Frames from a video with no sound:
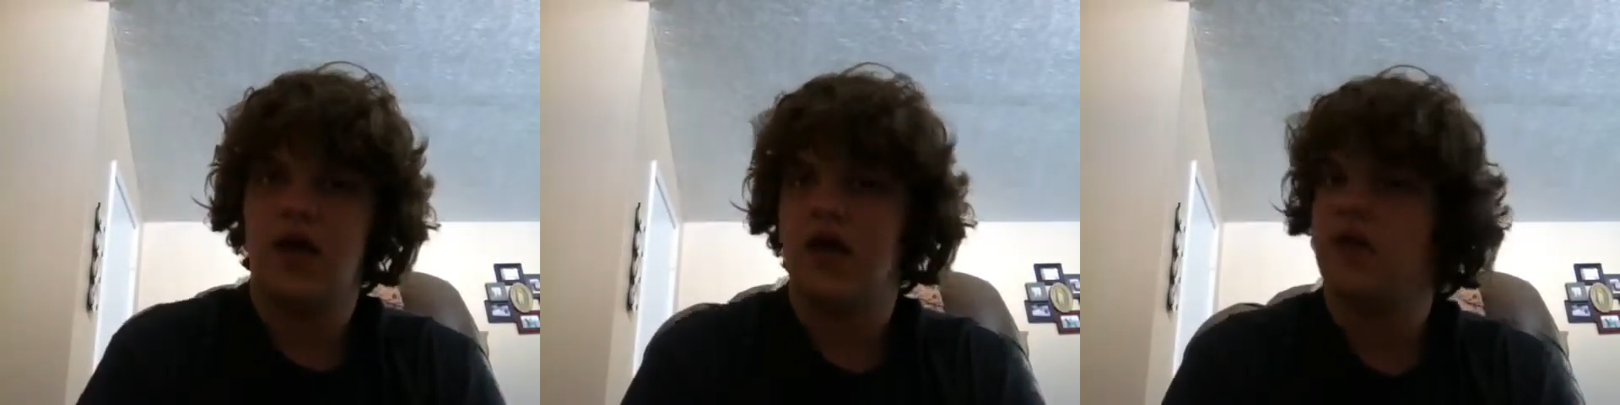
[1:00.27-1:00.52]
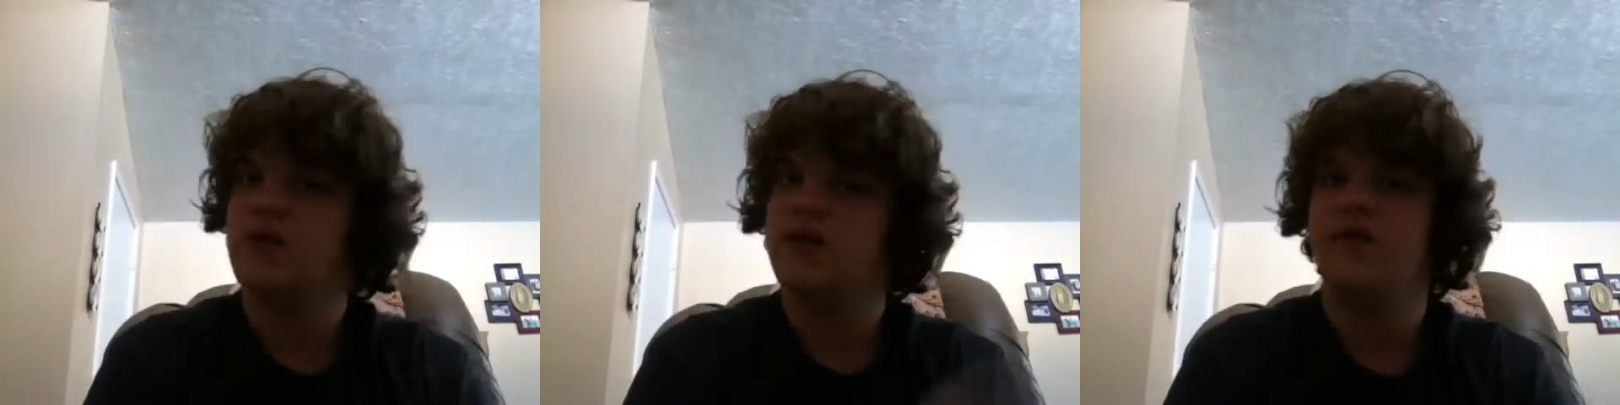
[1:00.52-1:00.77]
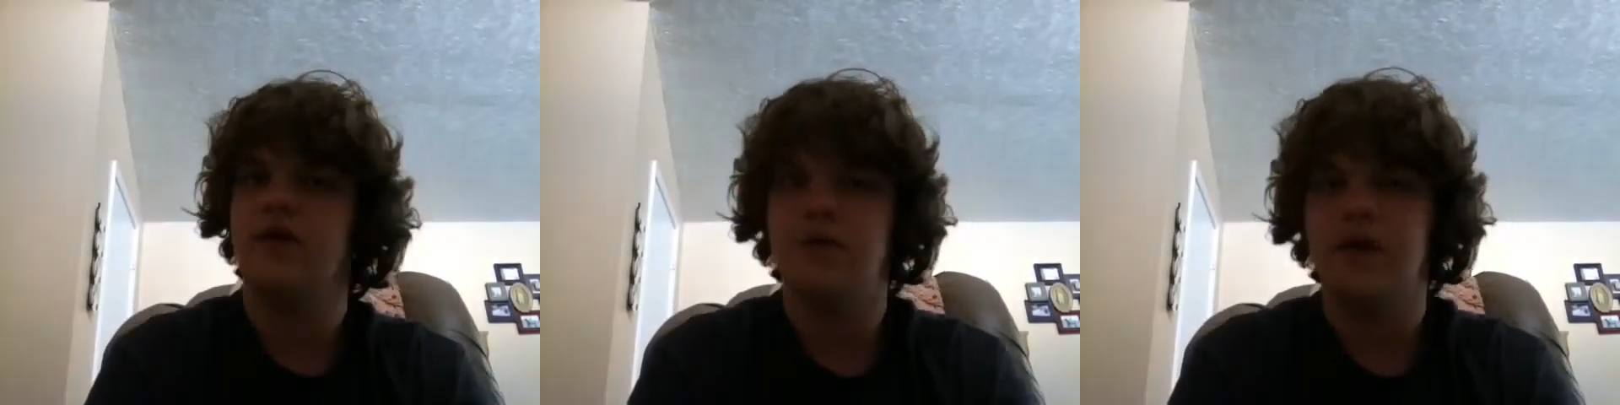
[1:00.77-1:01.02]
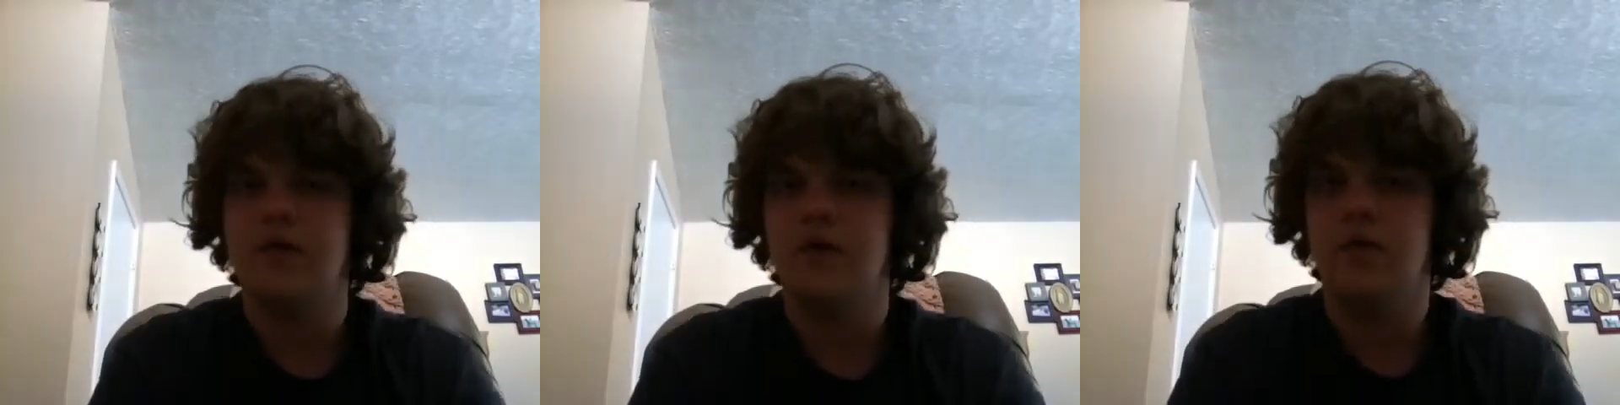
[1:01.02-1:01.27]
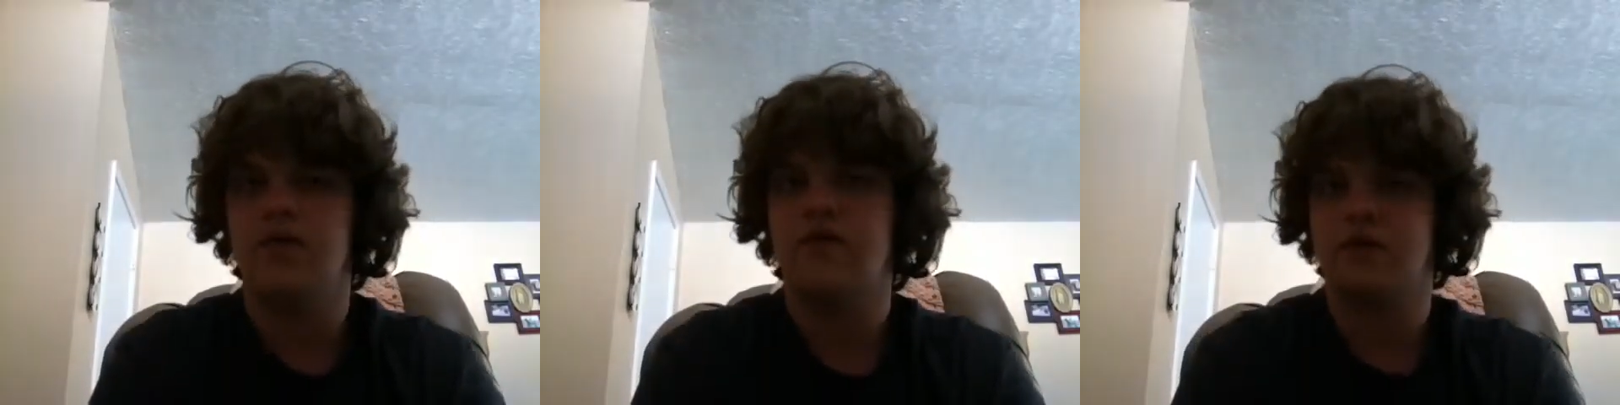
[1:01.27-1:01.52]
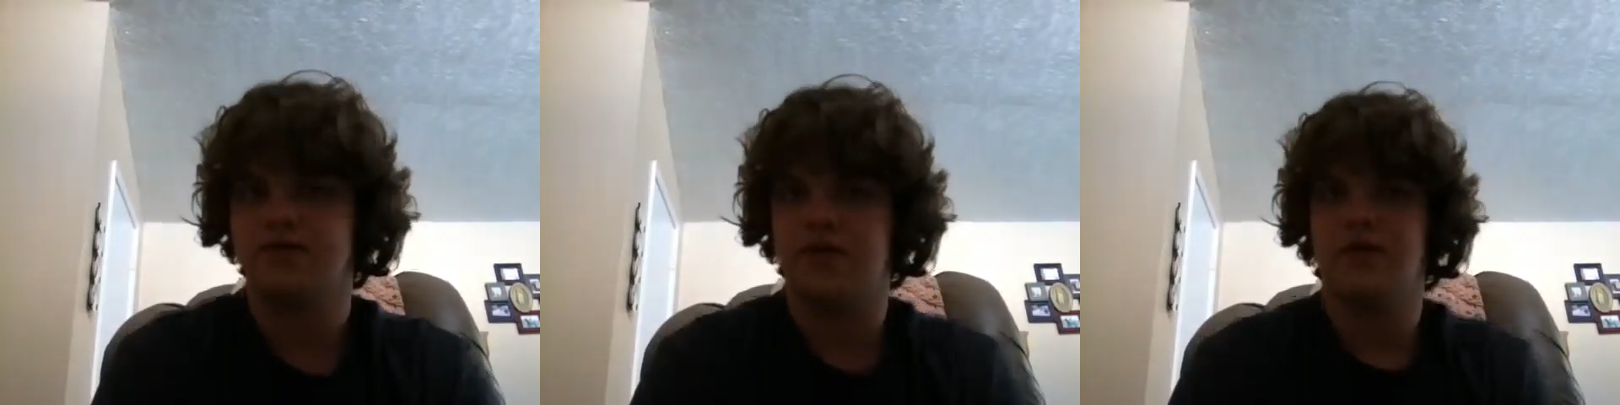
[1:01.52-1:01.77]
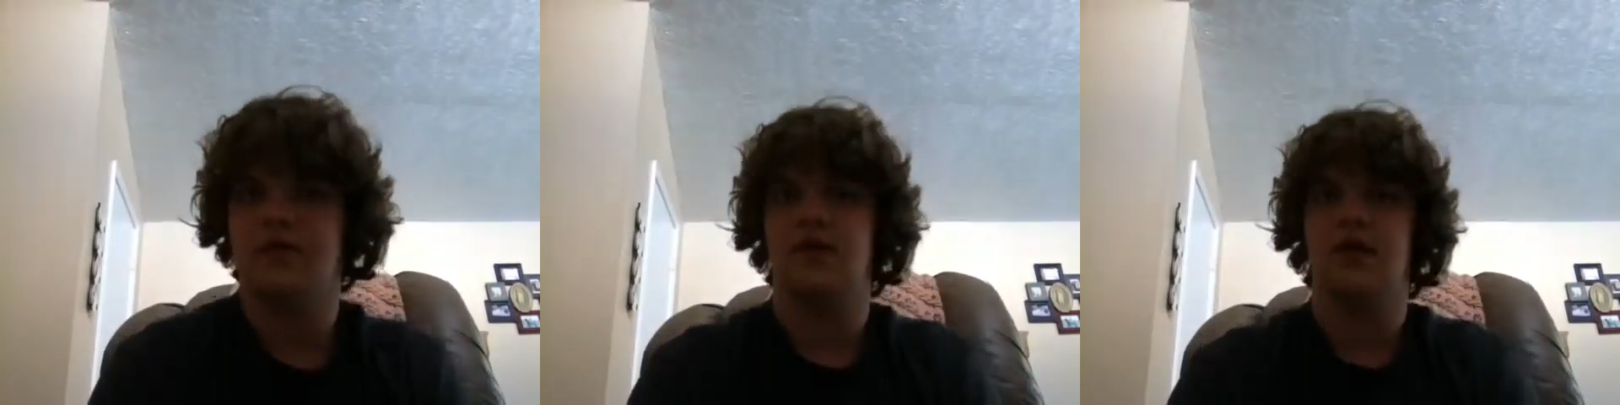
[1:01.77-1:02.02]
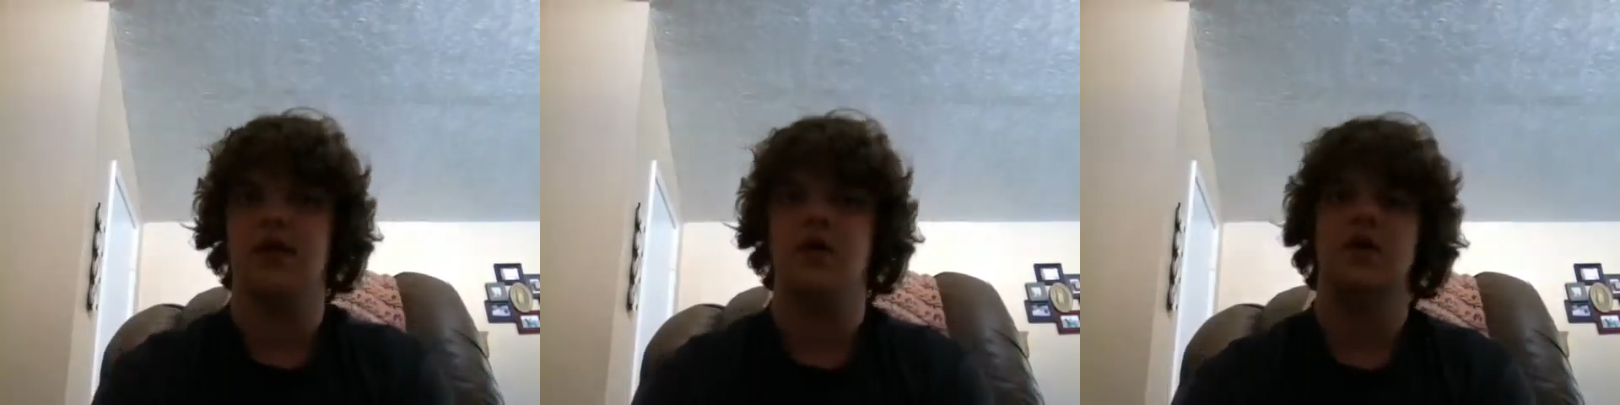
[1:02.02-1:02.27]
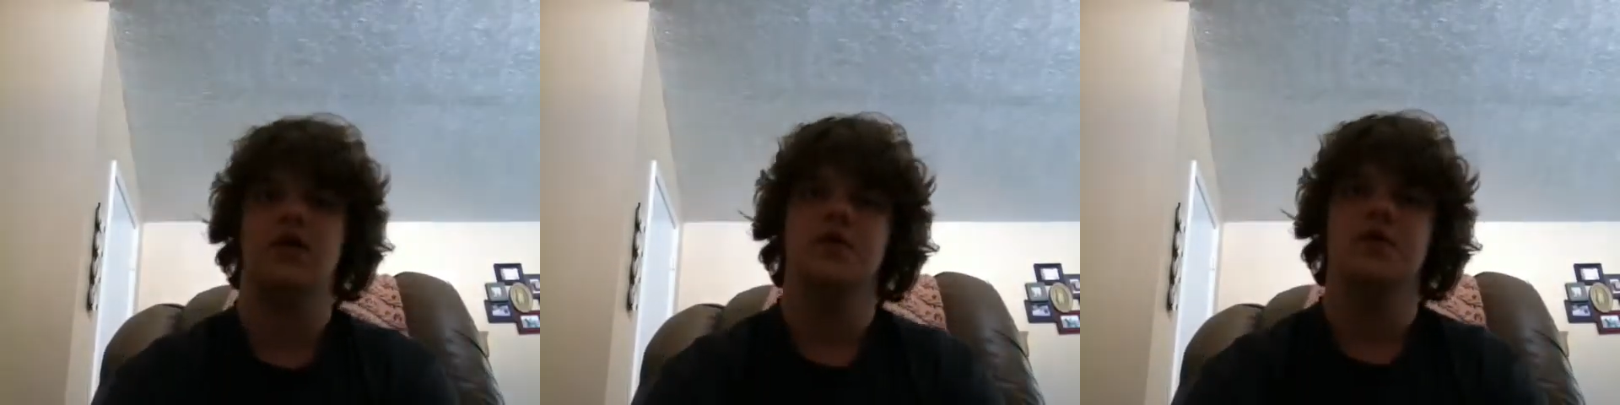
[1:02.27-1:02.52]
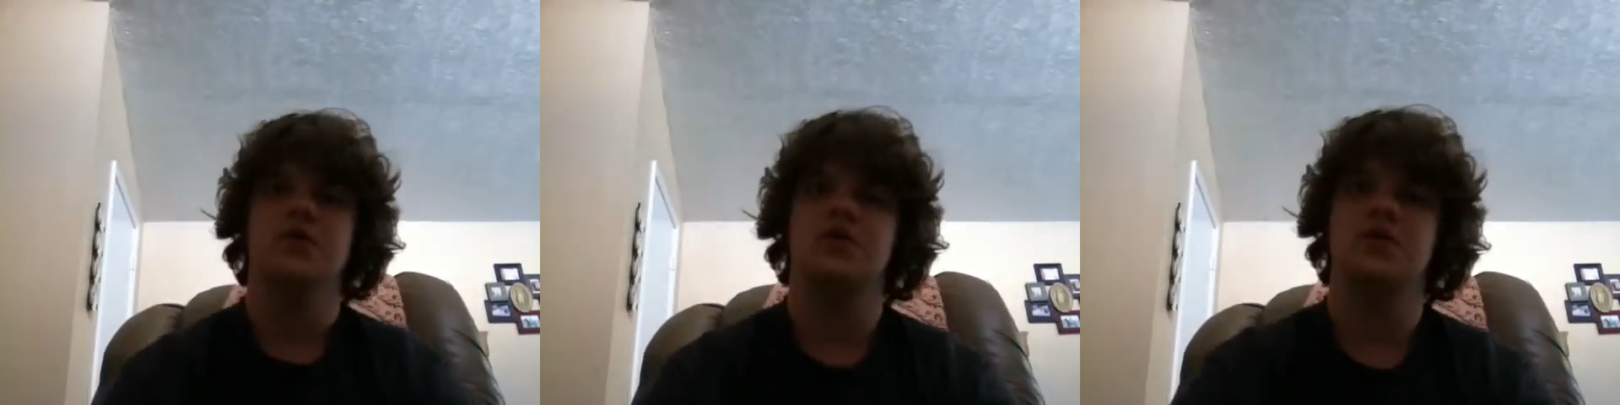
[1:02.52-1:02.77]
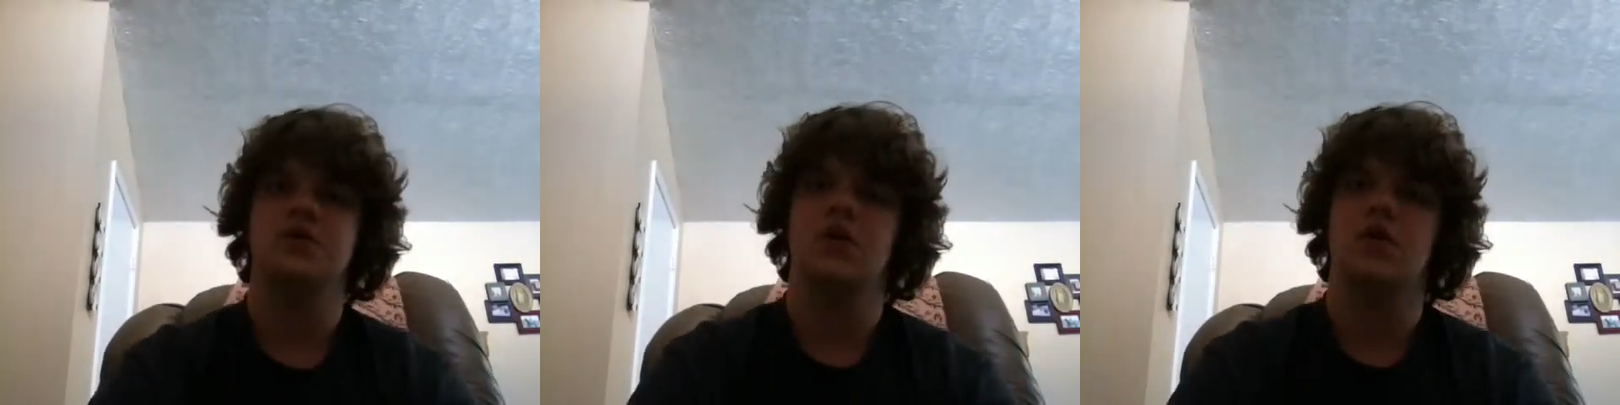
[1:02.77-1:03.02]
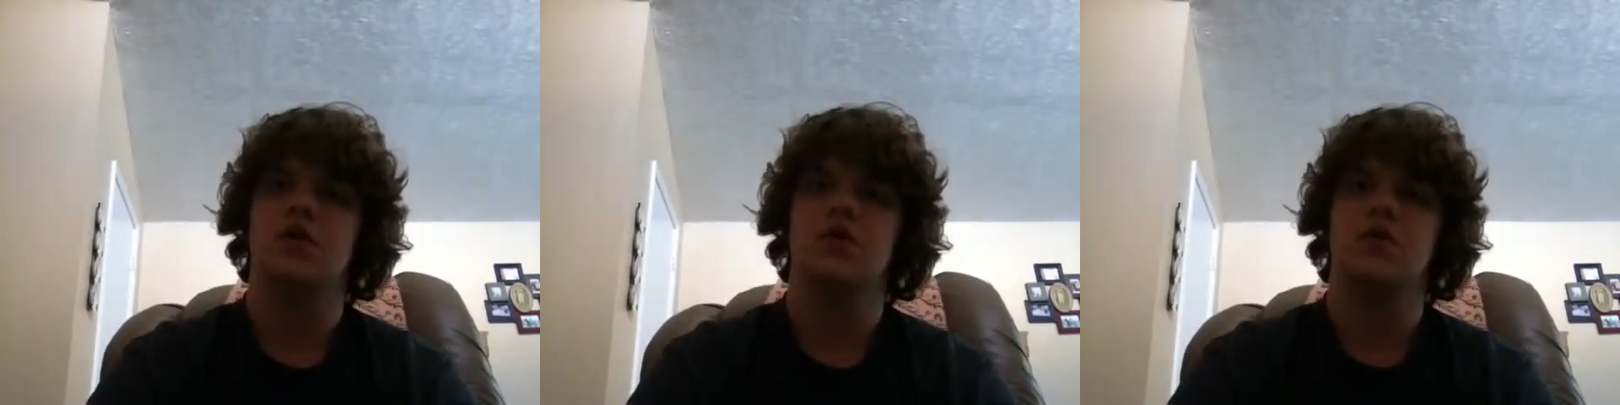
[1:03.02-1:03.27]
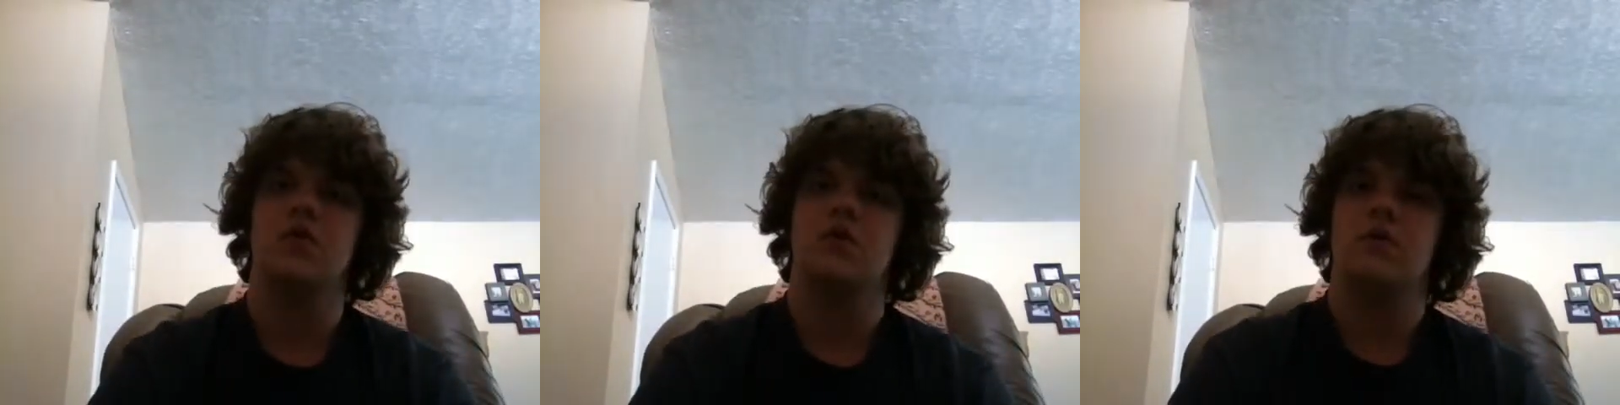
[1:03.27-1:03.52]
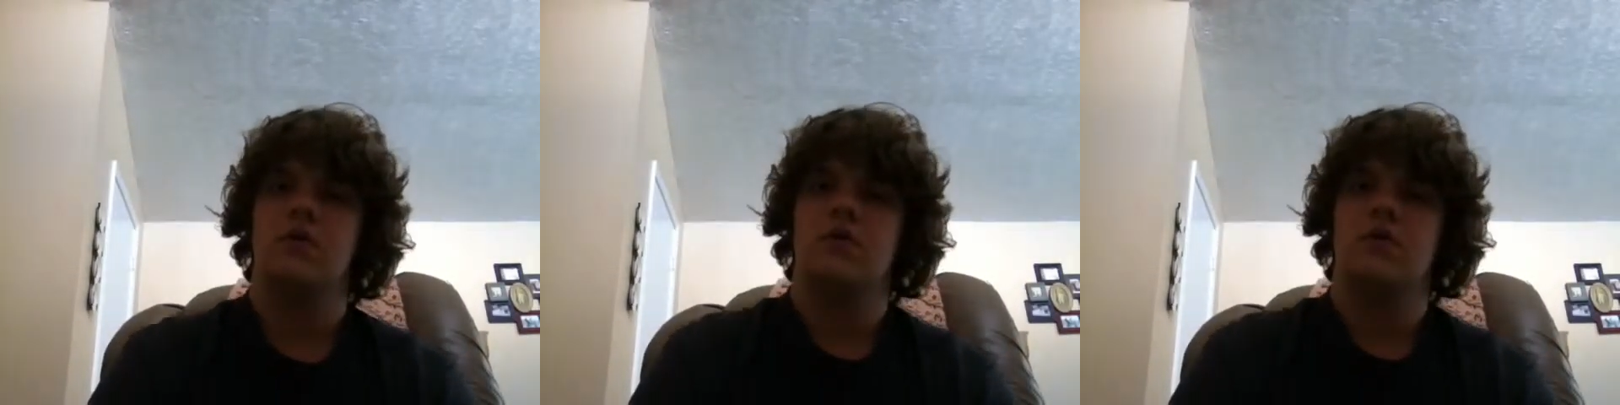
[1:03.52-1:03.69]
and he was having a BB war for his birthday. So